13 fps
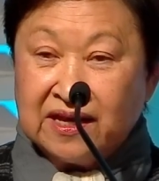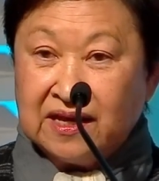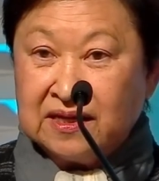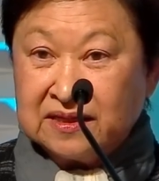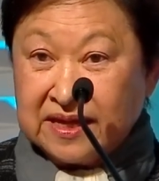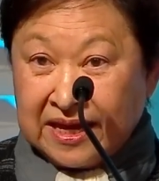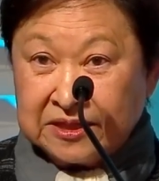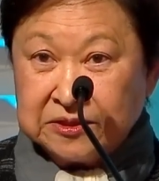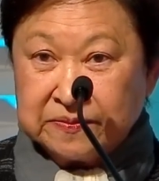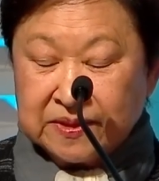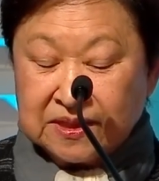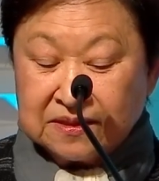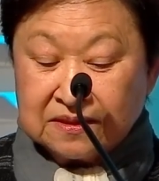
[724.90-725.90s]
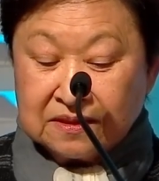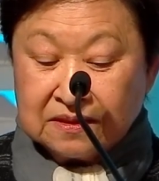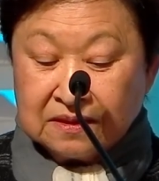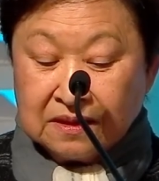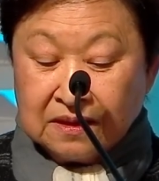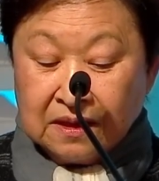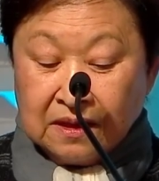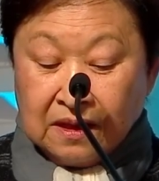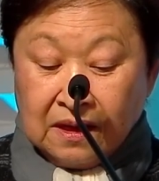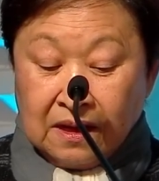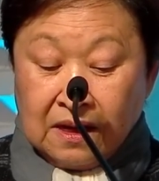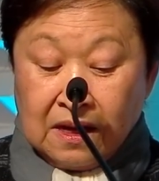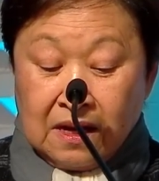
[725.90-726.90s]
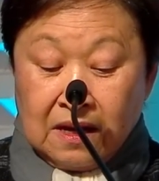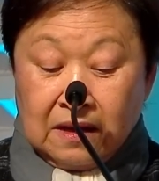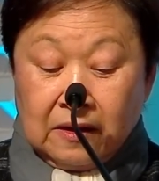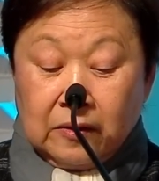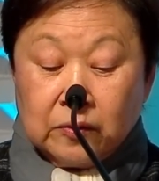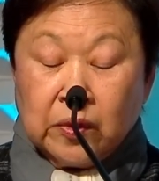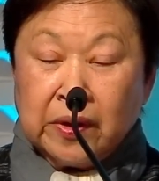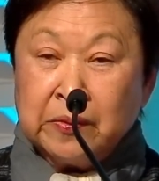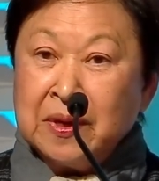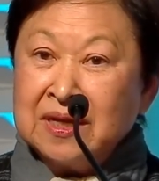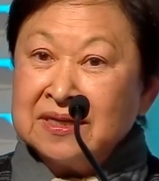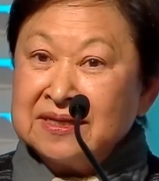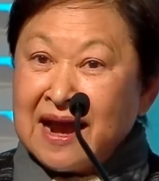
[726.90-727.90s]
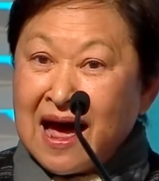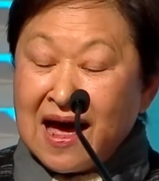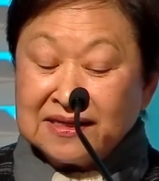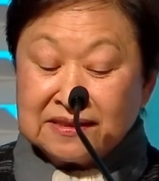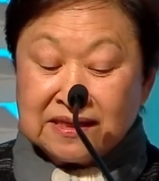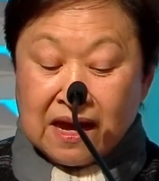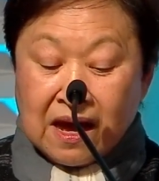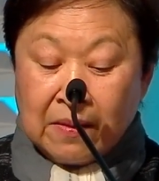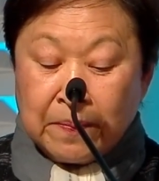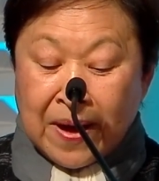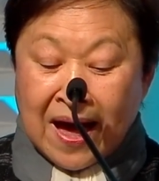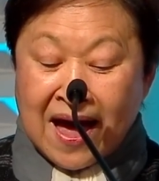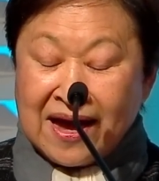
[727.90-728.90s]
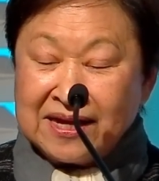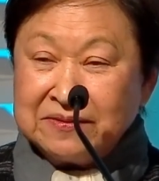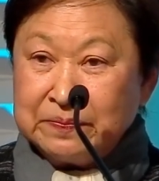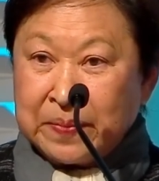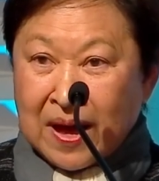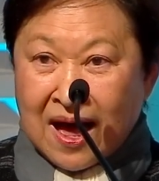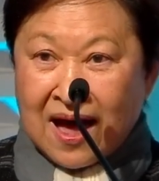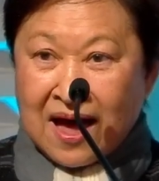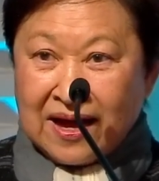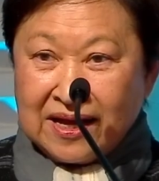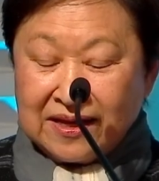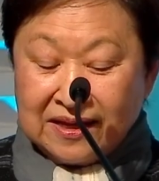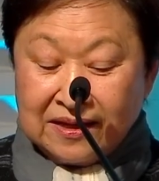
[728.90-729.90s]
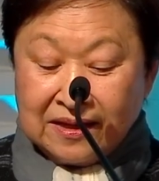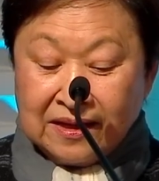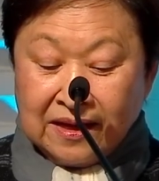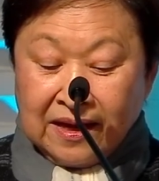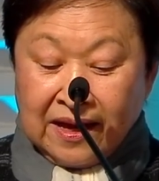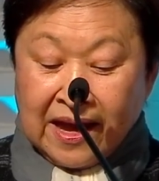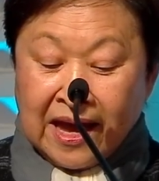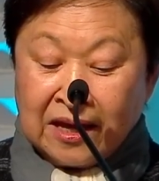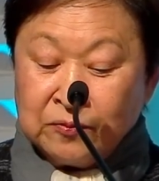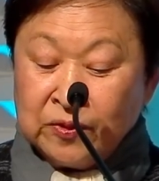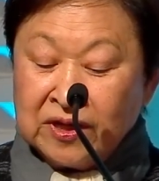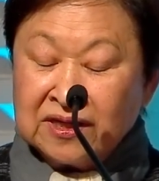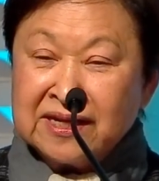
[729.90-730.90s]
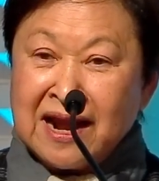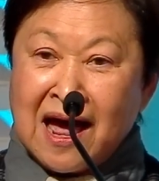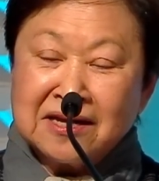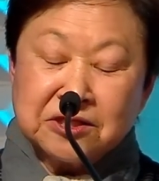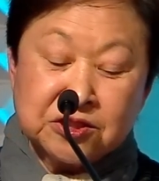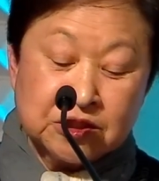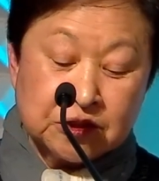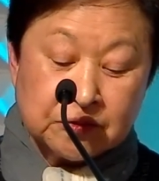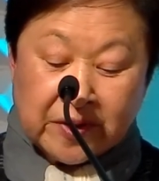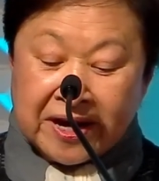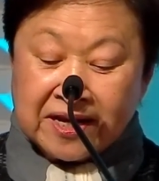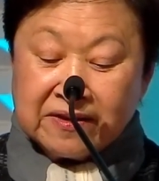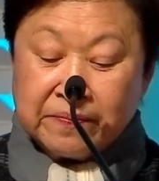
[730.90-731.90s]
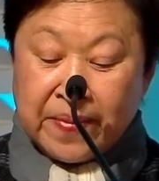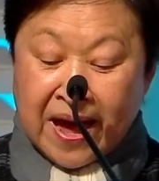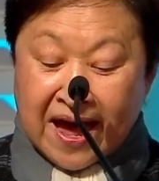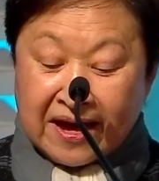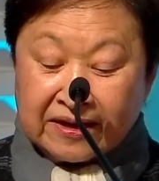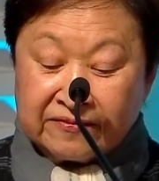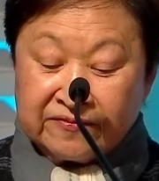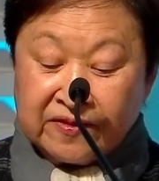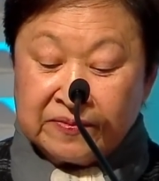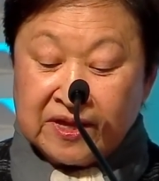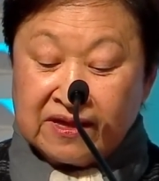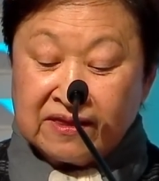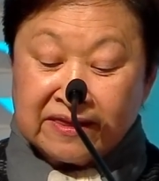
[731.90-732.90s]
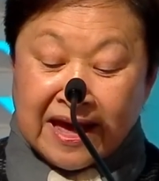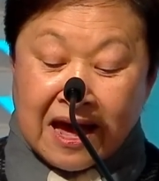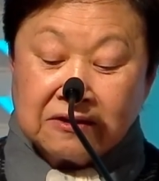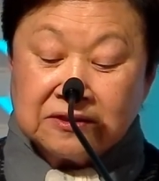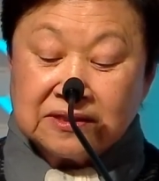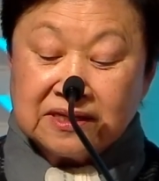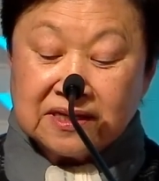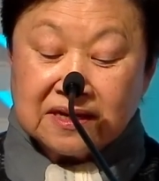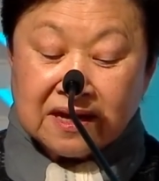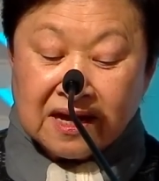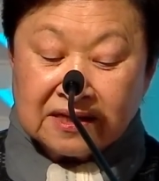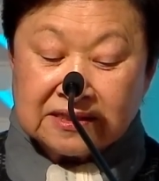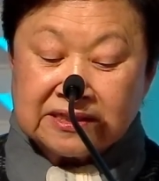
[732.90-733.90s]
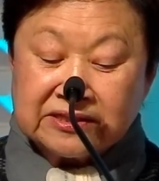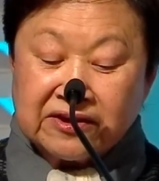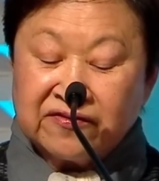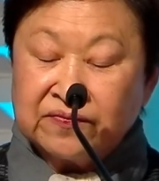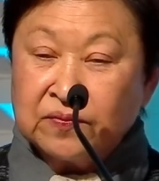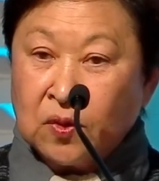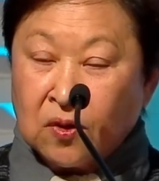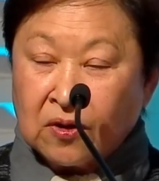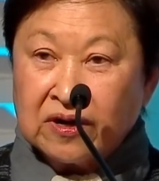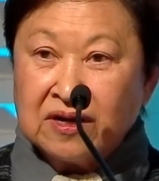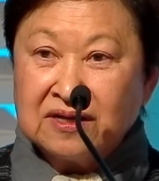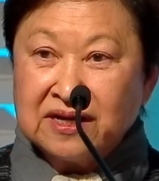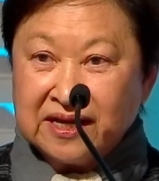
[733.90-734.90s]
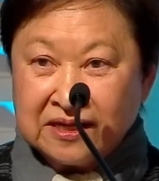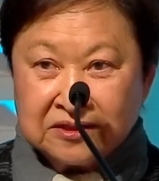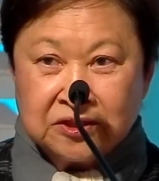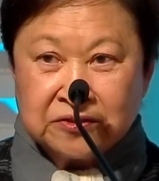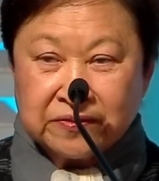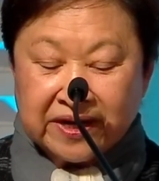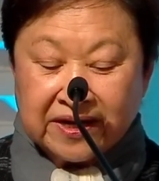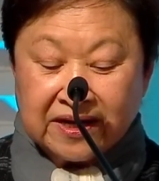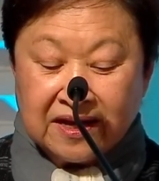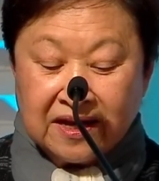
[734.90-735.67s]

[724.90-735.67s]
engagement. We will not abide by and will not shrink back from the 1,000 cuts of moral injury